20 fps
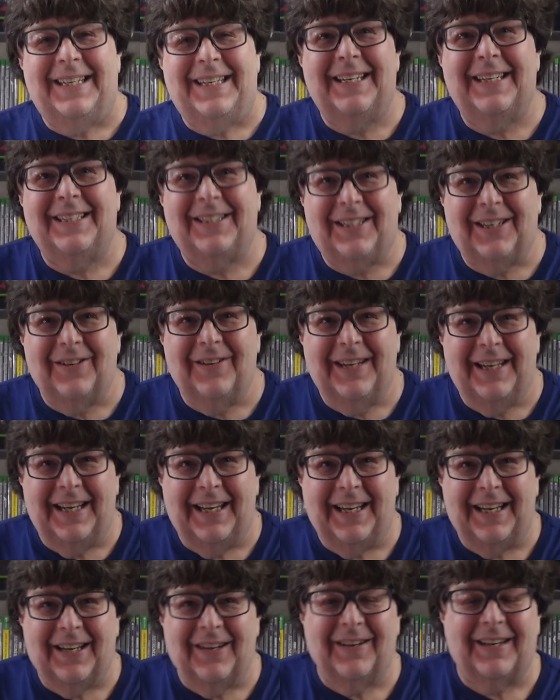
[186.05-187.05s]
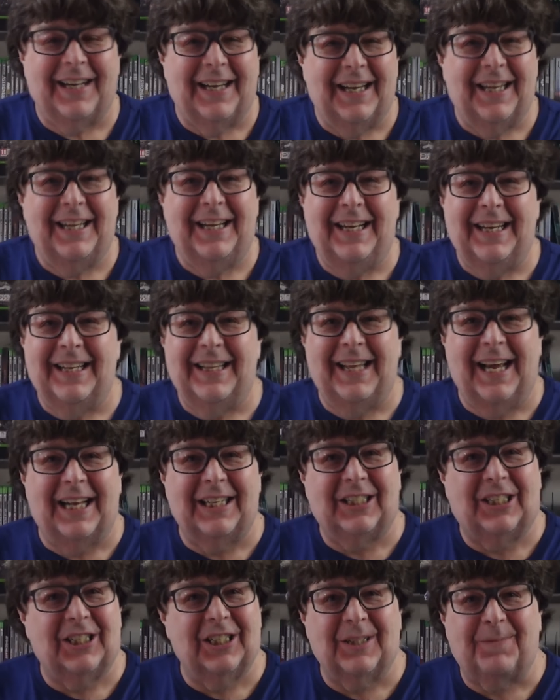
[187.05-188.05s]
it is unique, okay? And
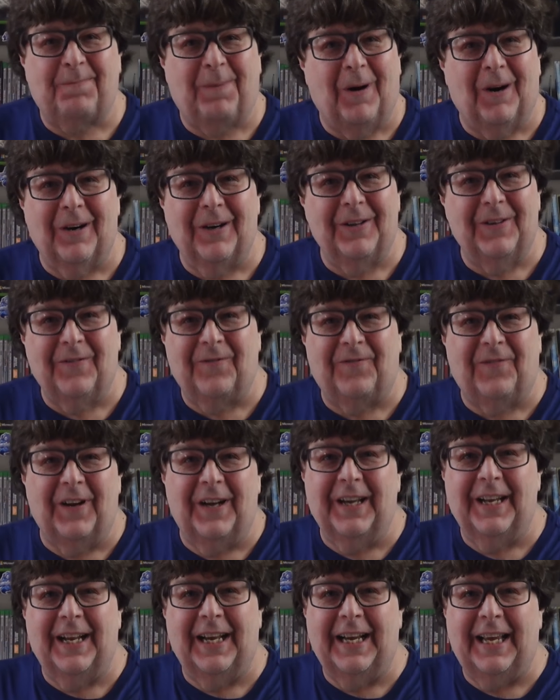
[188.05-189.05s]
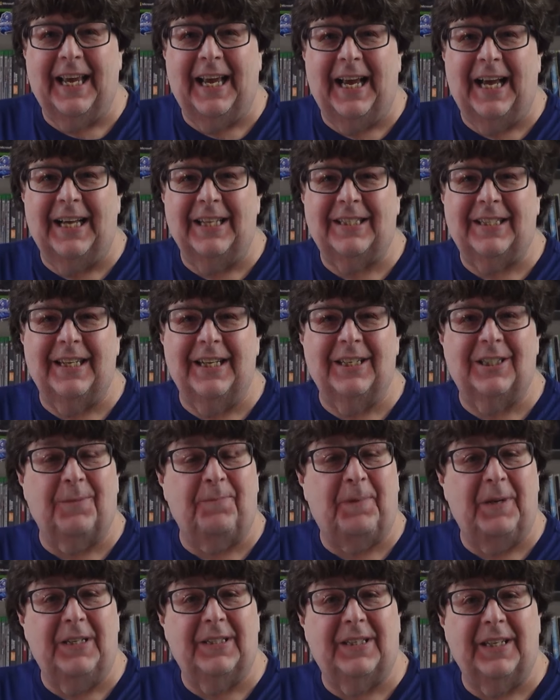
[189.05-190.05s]
that's just part of the fun, I guess, and it's a
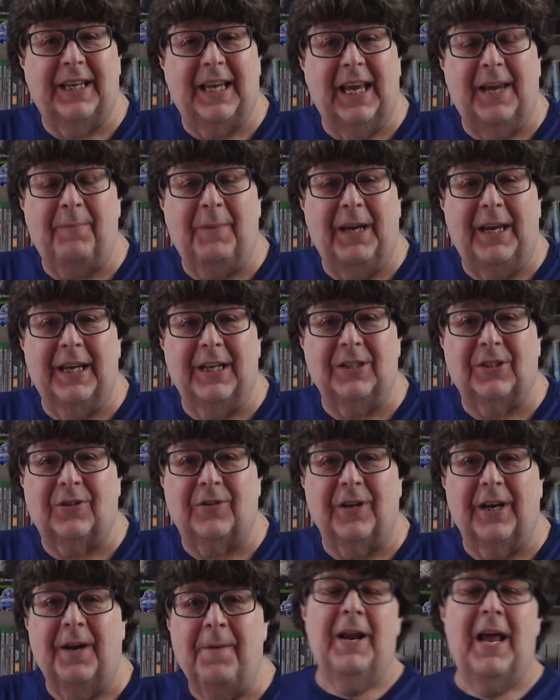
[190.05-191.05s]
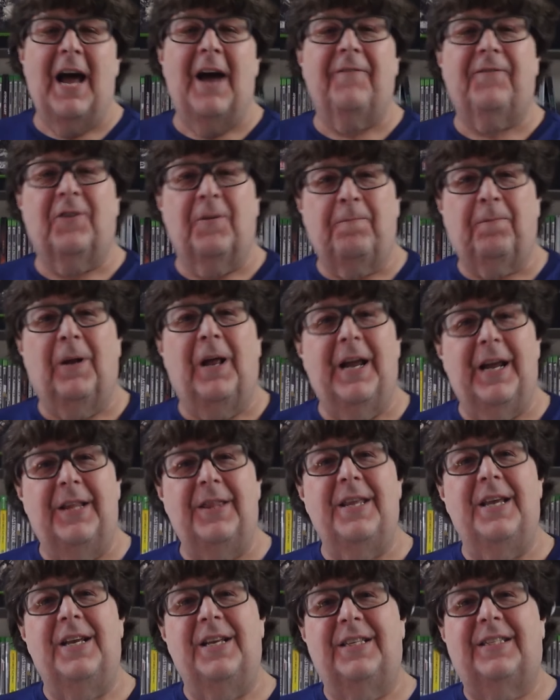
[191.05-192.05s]
piece of gaming history. But after
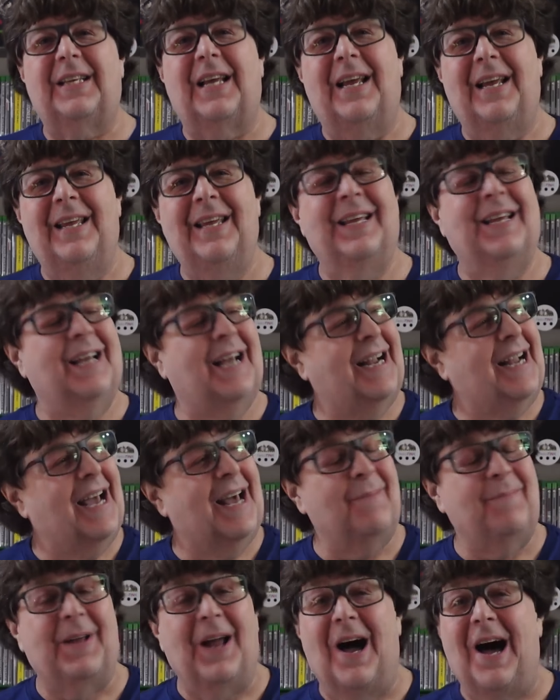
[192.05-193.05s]
playing this, I gotta be